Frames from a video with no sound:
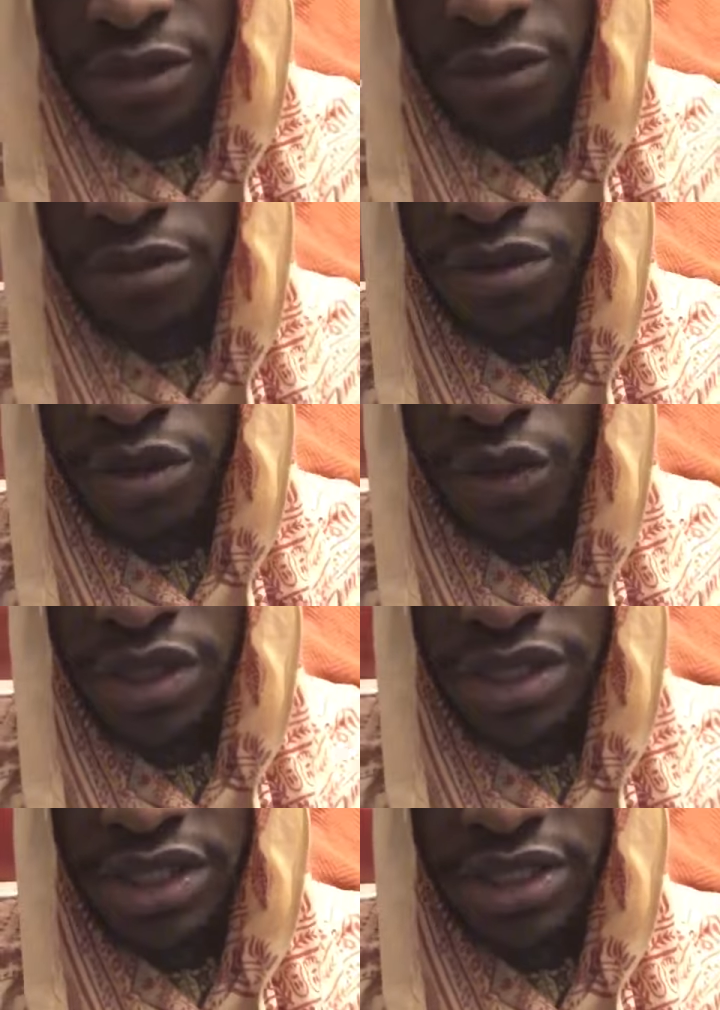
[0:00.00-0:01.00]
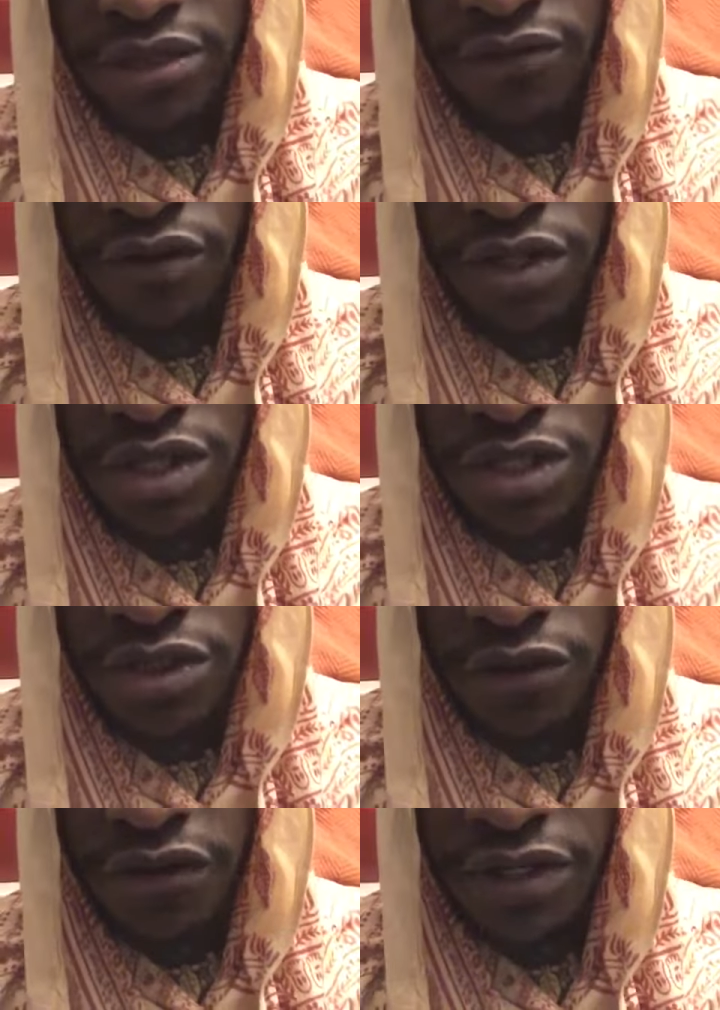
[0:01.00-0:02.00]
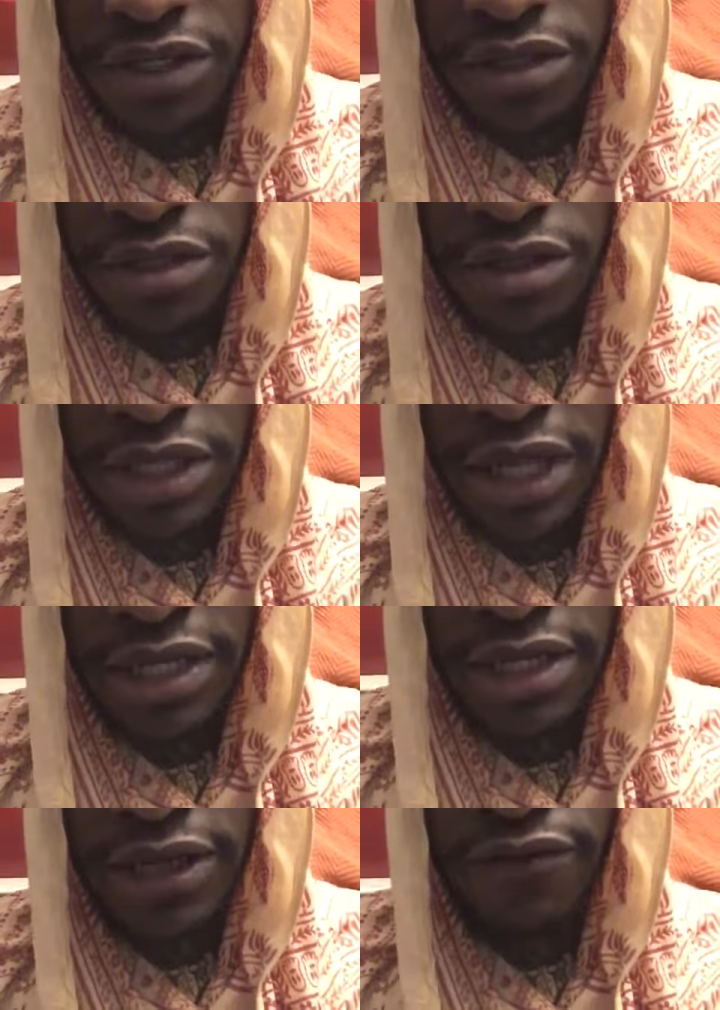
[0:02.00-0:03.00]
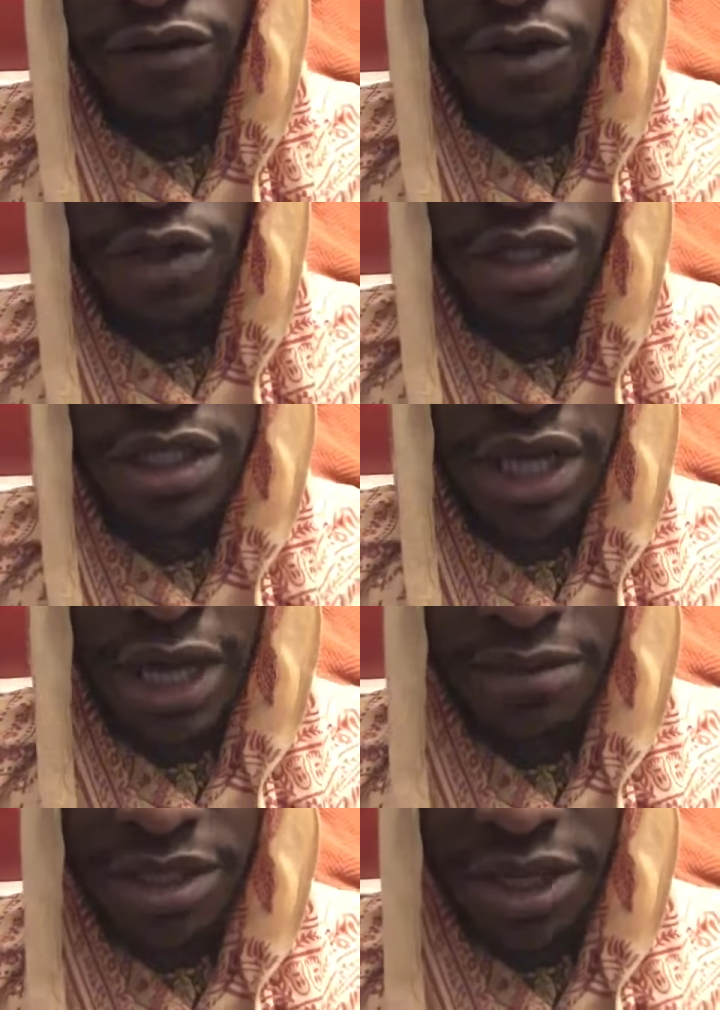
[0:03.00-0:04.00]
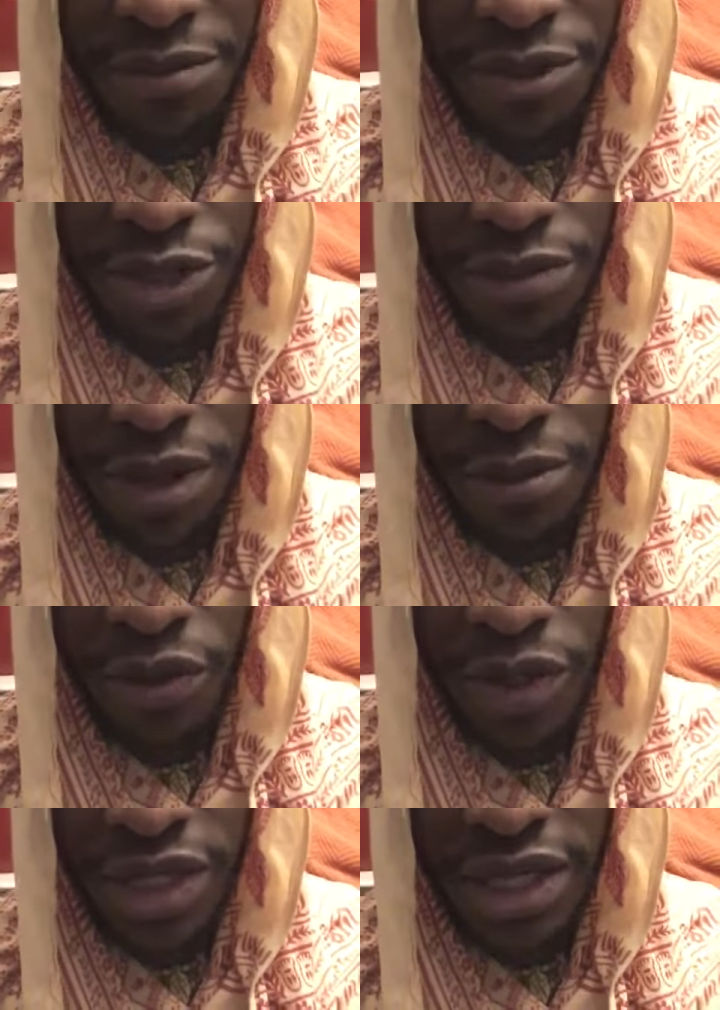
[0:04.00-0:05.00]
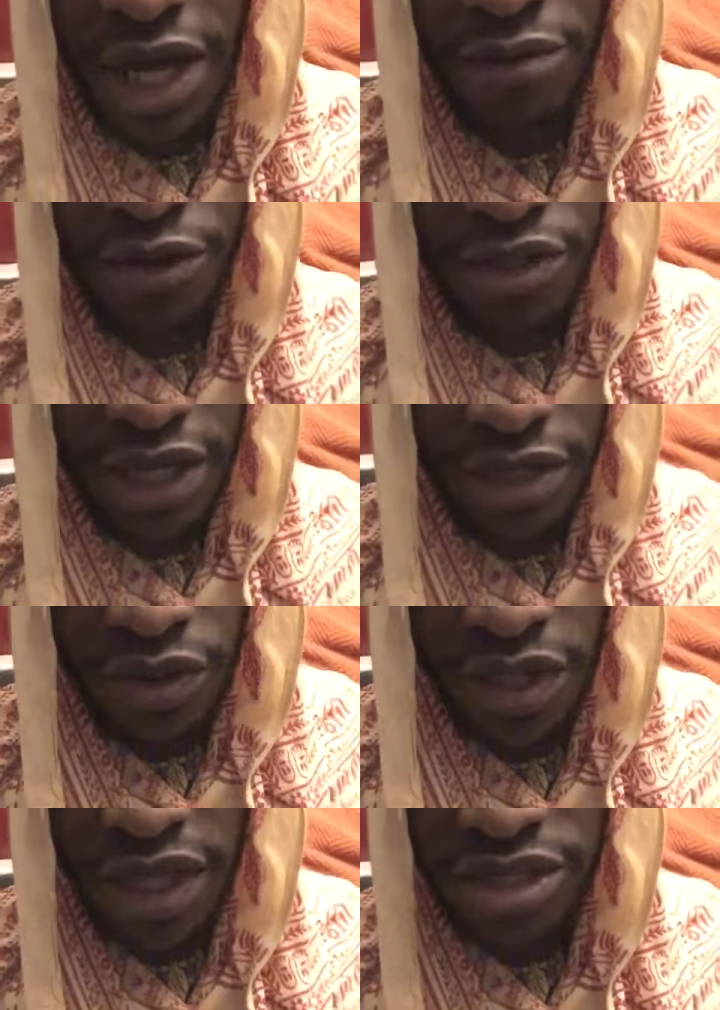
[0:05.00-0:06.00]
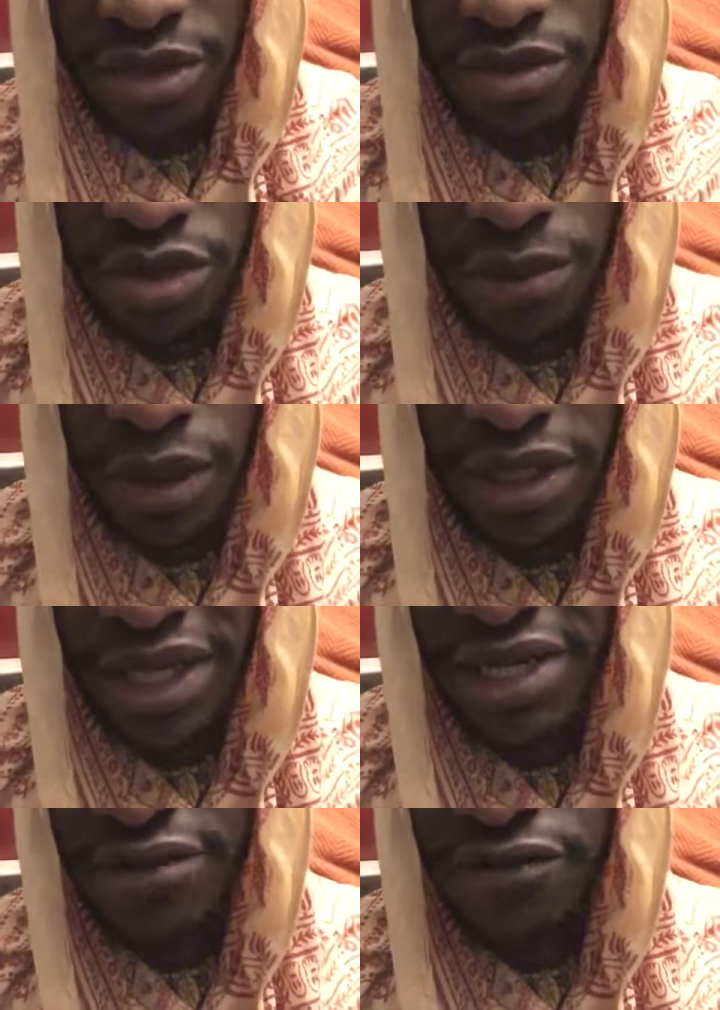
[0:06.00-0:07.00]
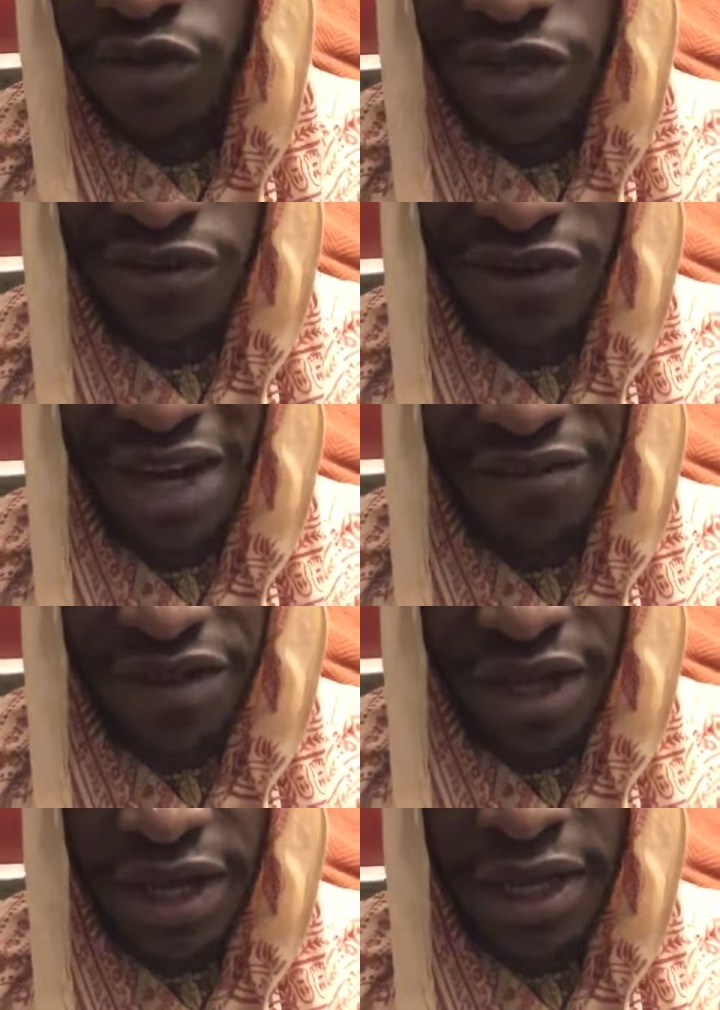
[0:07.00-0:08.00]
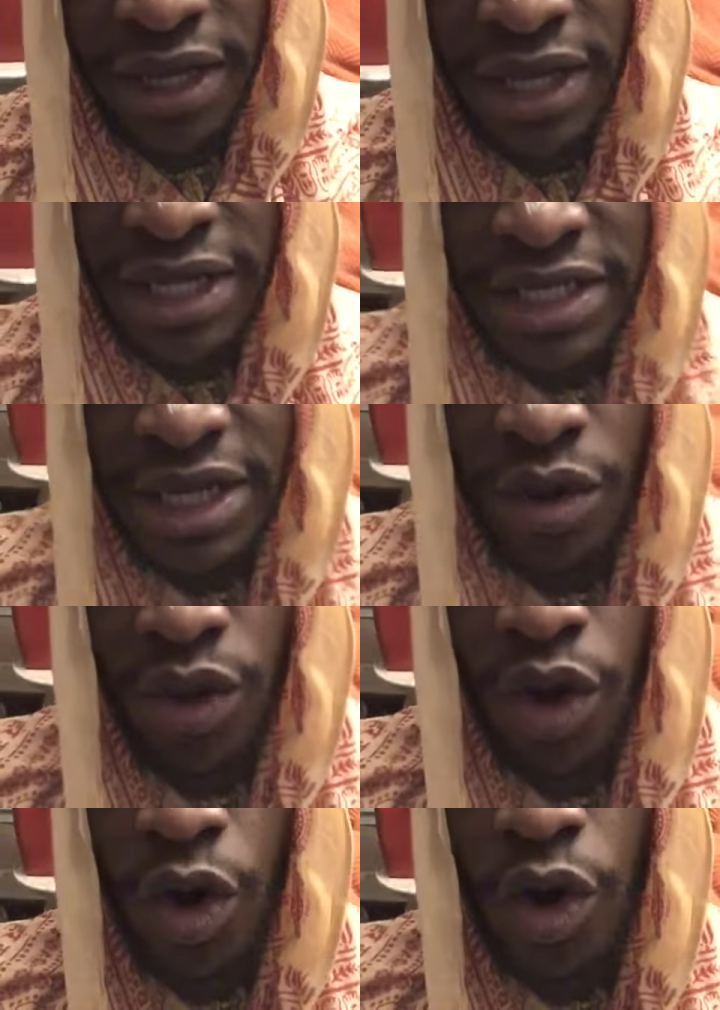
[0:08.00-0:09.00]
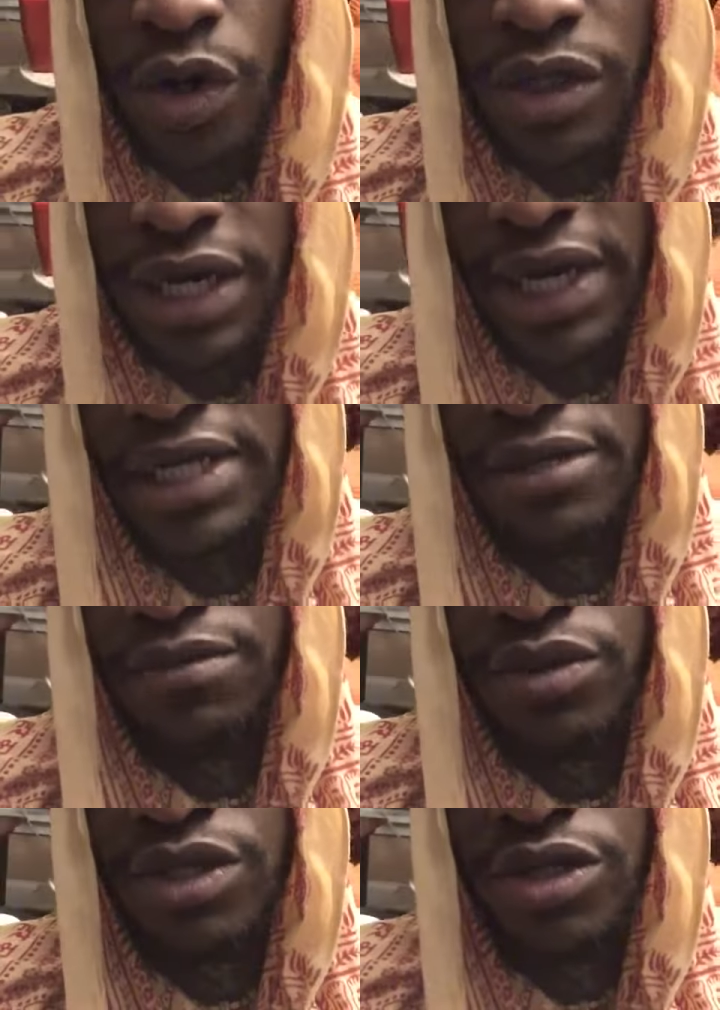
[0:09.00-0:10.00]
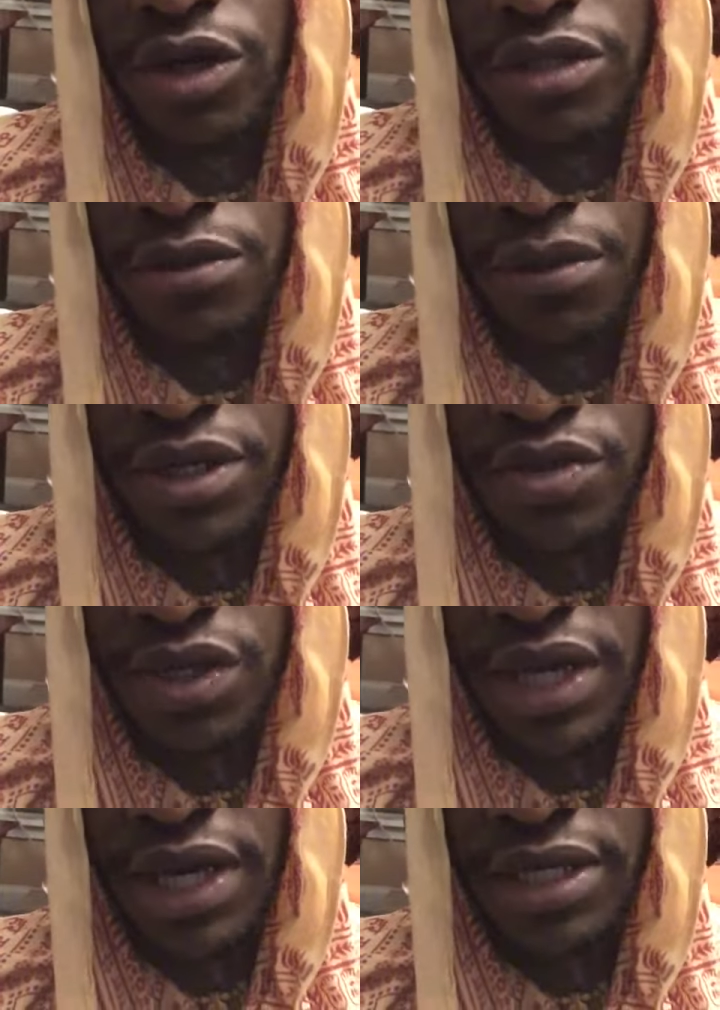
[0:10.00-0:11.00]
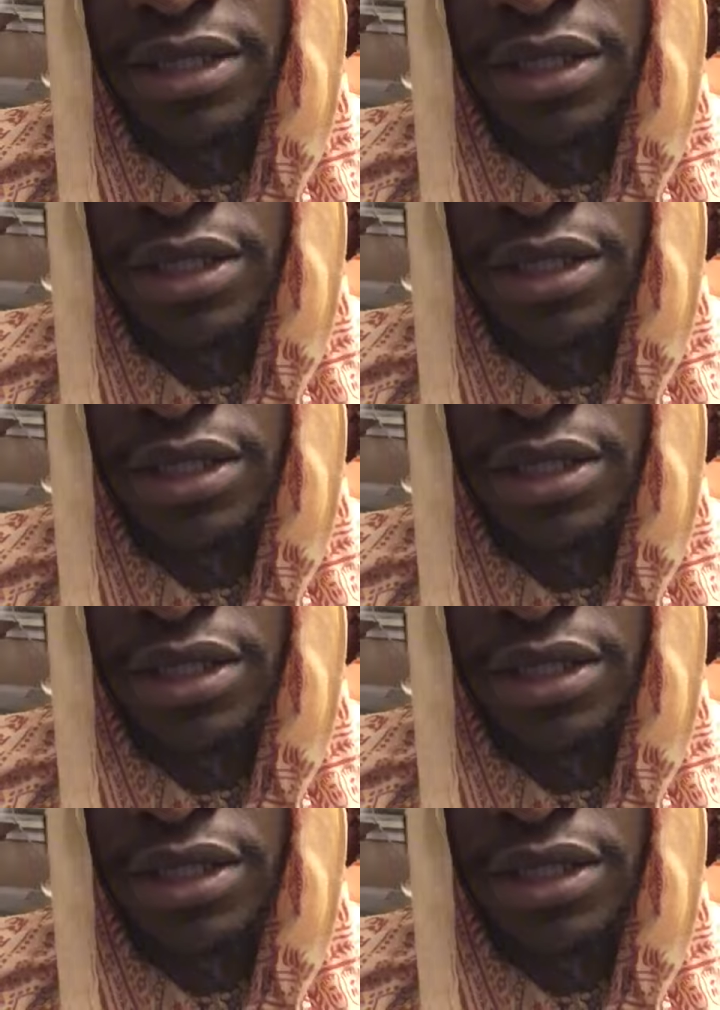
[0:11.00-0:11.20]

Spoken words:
humble request is that the devotees in Slovenia, that even though these times the temperatures might be really down, because I know it gets up to about negative 25 there, that we all kindly put in all the best we can